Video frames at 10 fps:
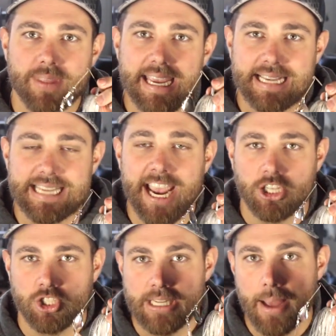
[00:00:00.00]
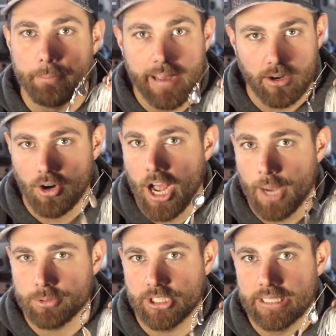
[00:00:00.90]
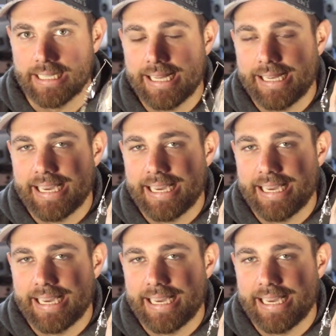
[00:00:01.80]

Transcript: is actually a better option,